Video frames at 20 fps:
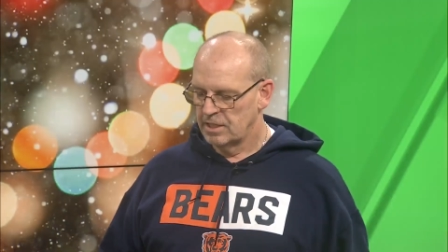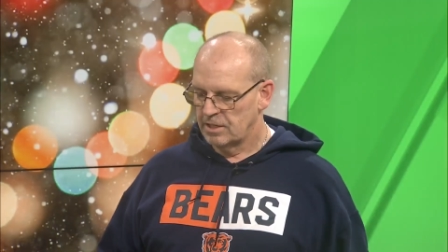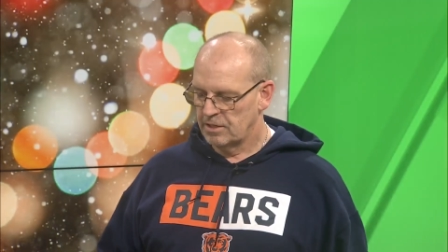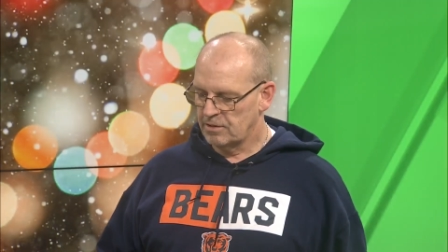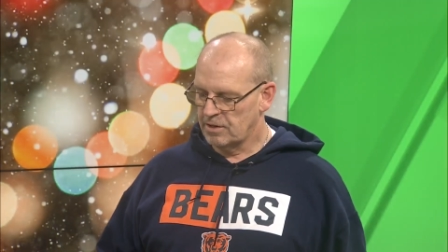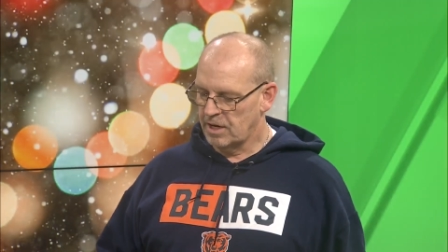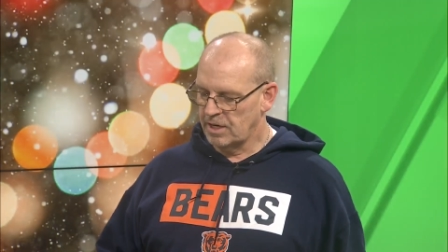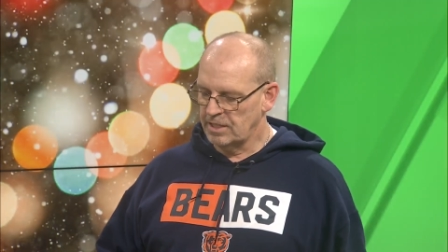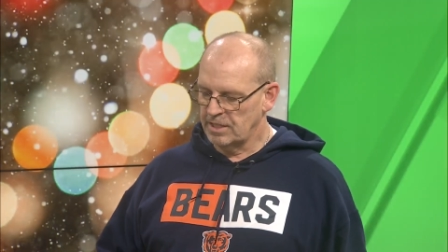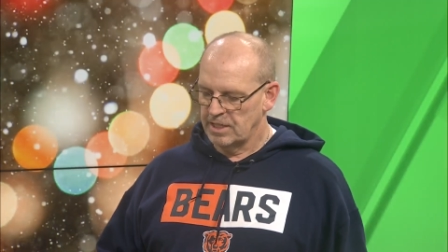
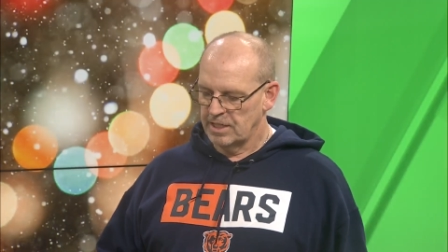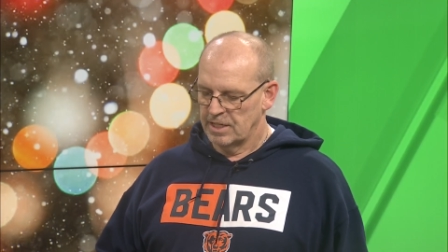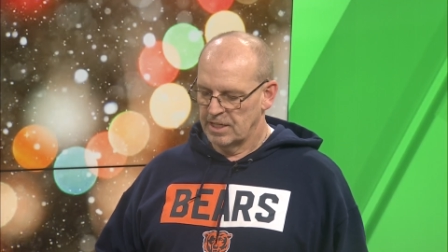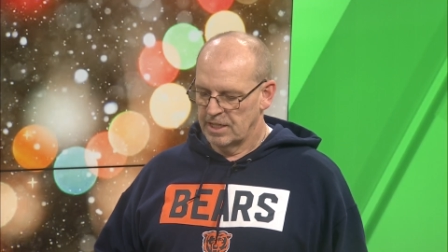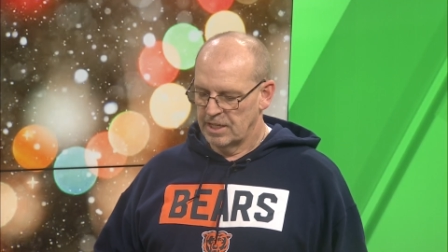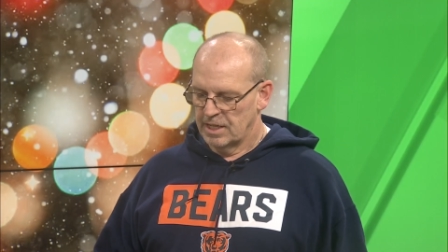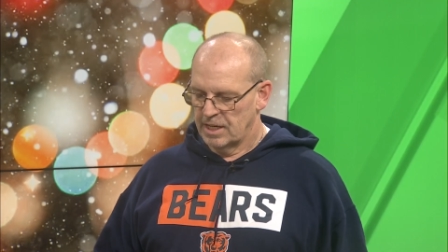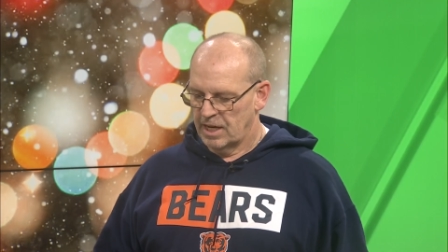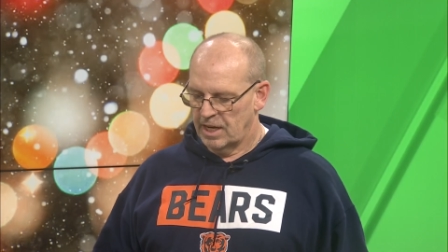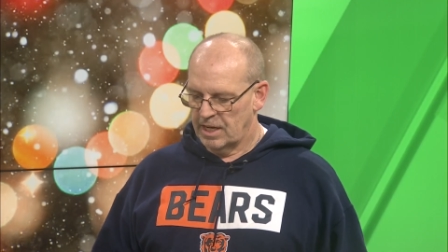All right.
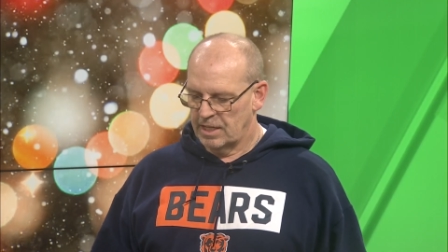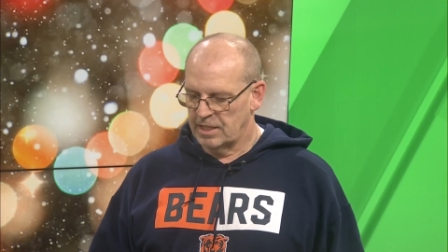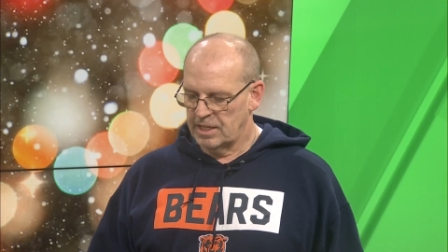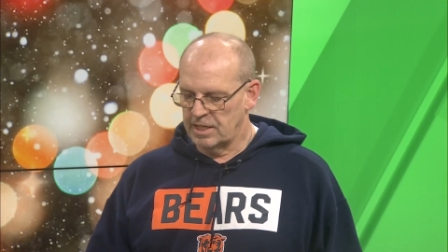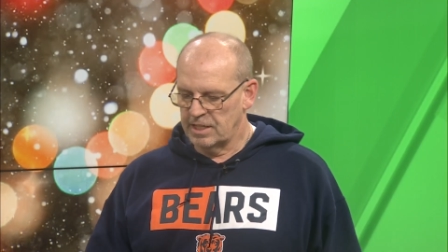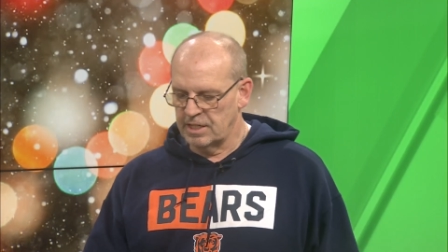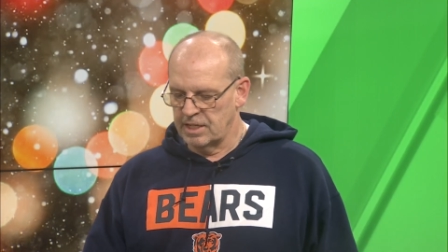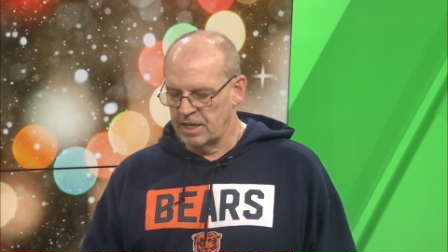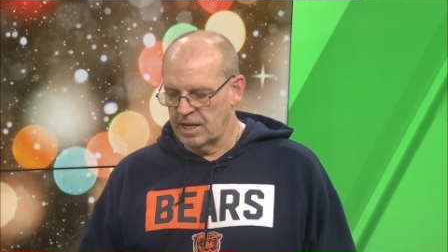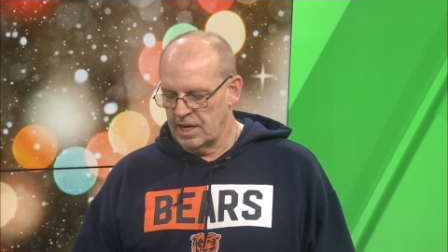And
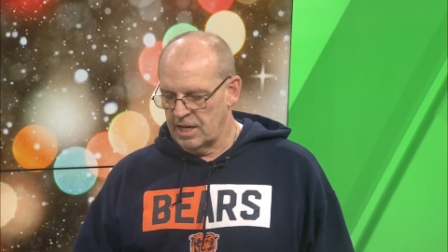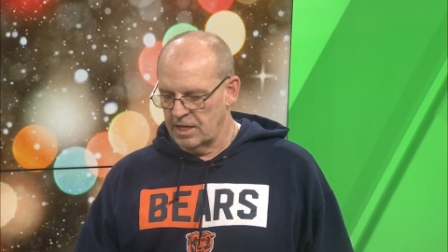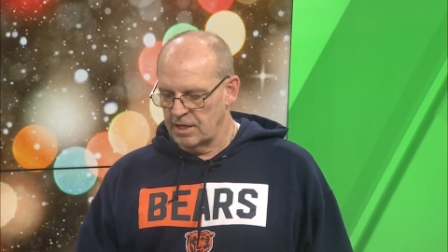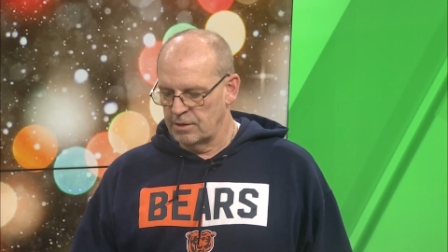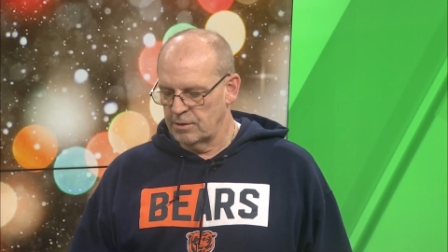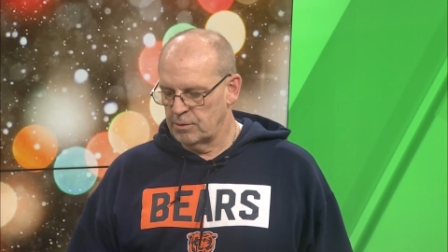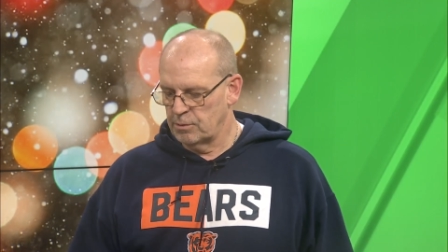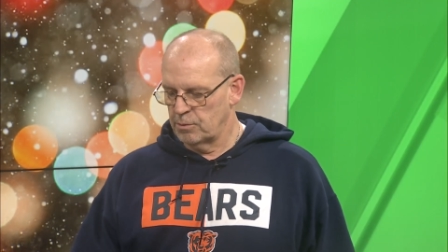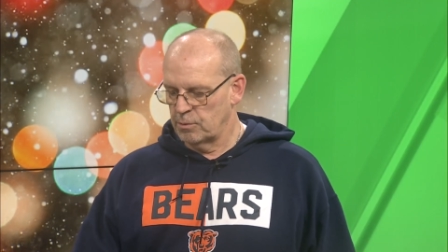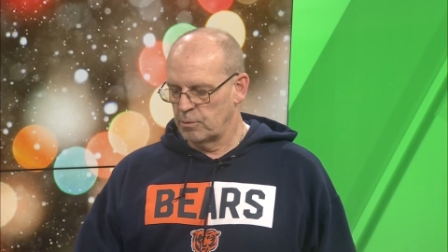then uh,
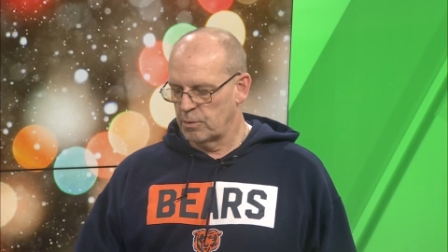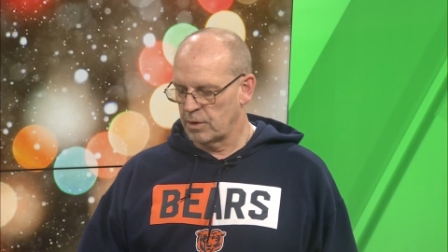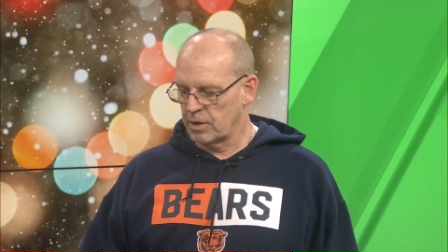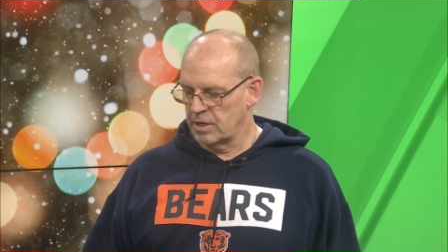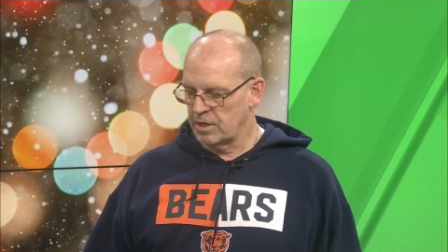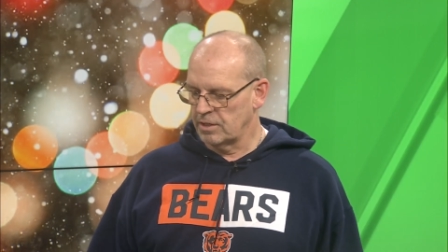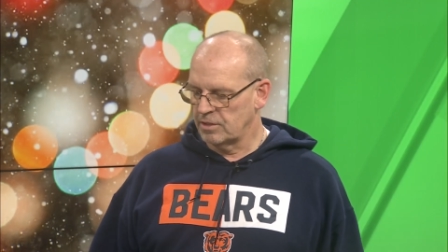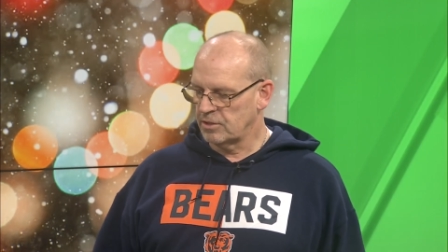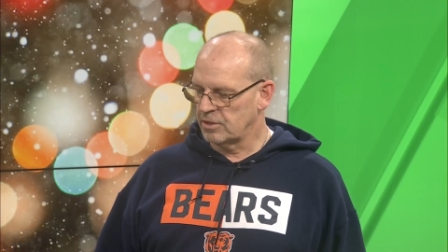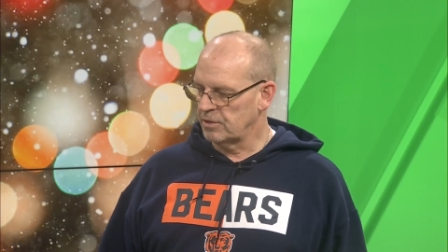we're
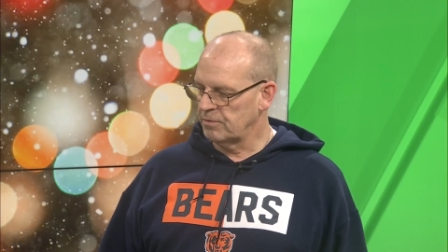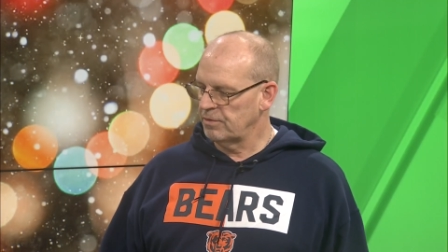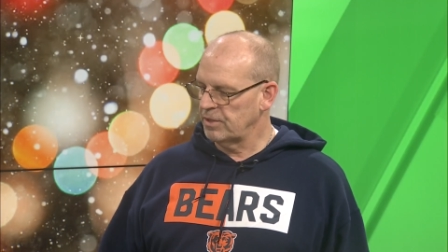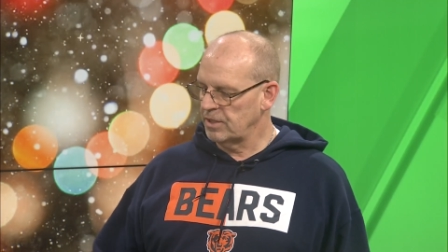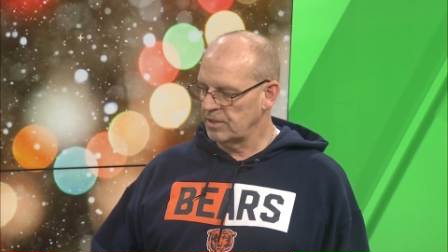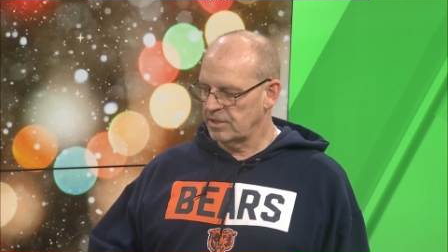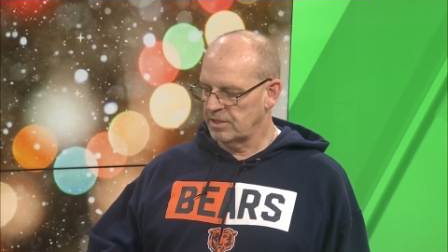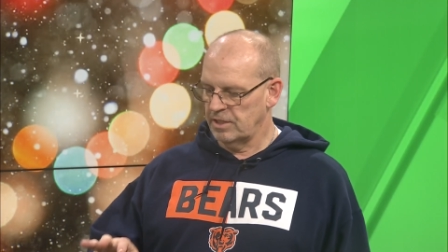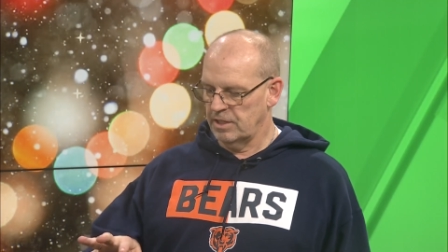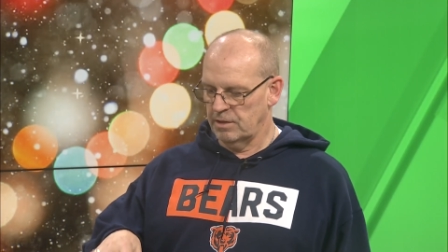going to serve
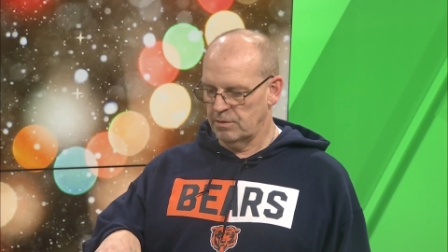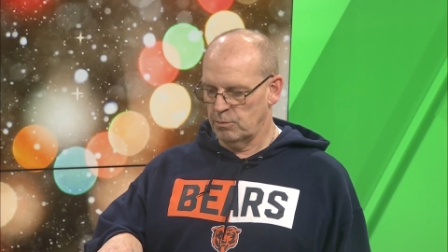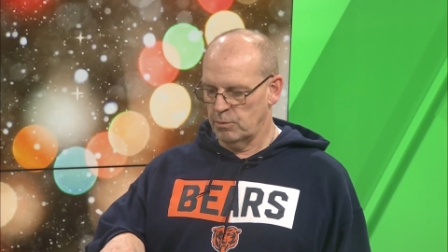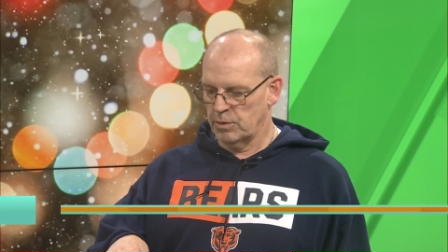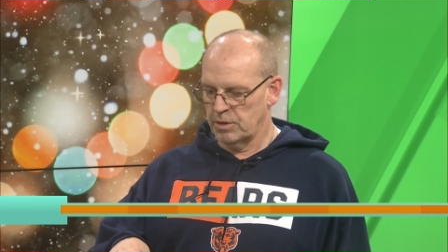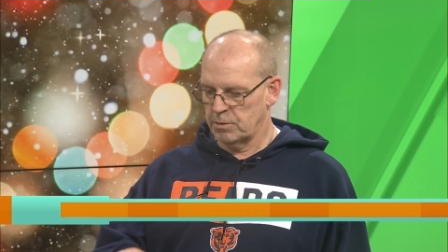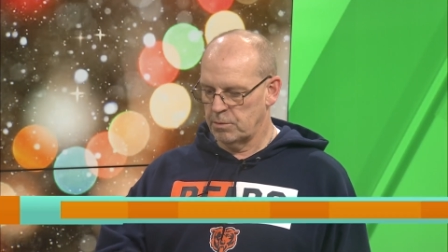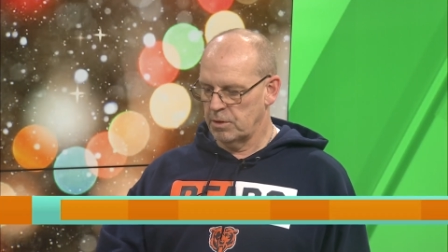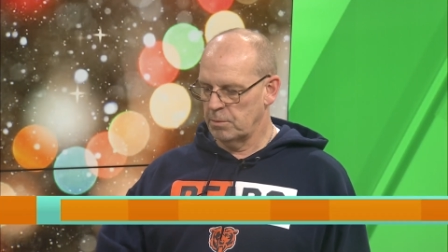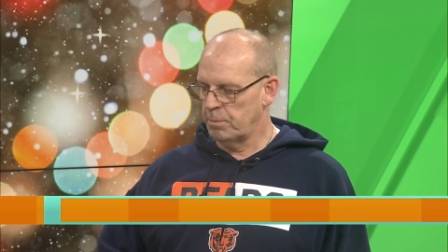this in,
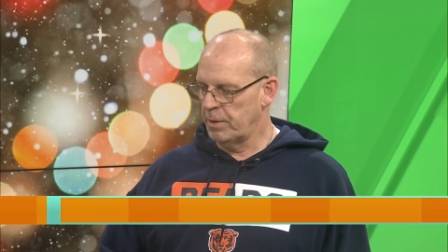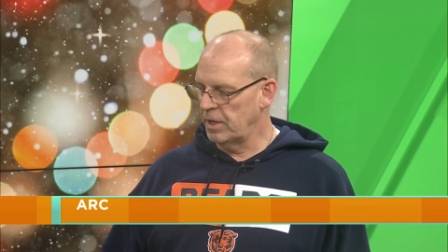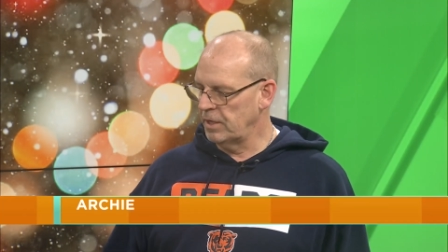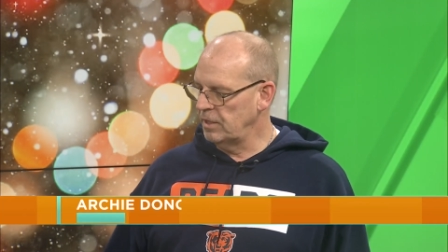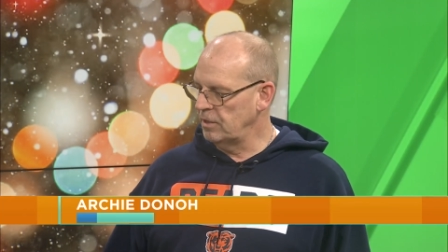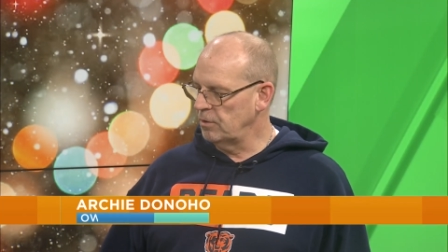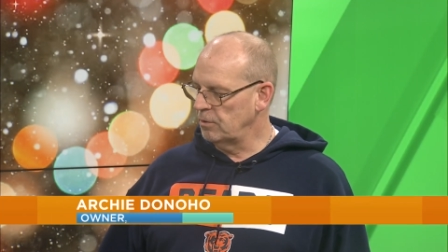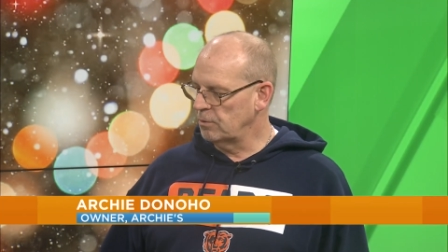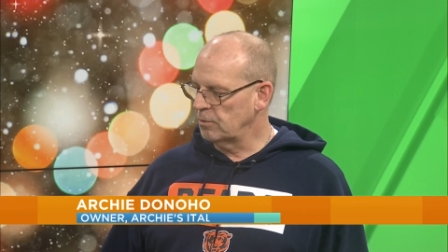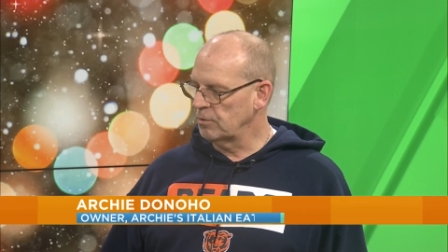with the
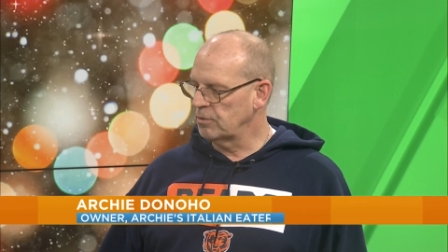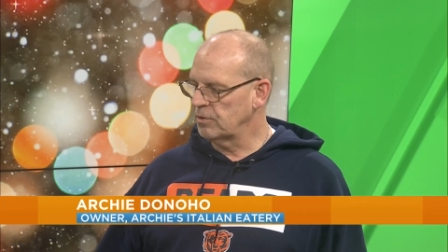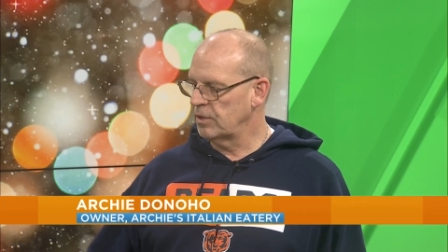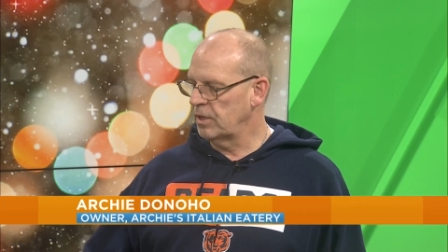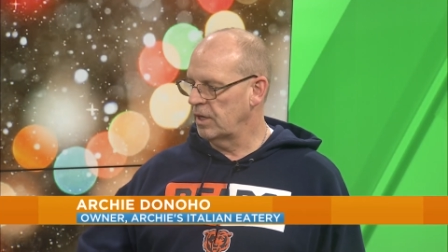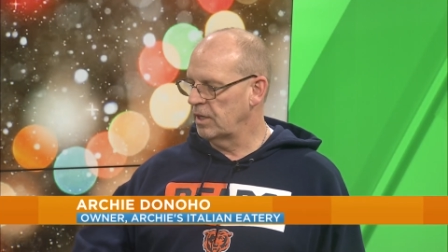penne noodles, mm-hmm.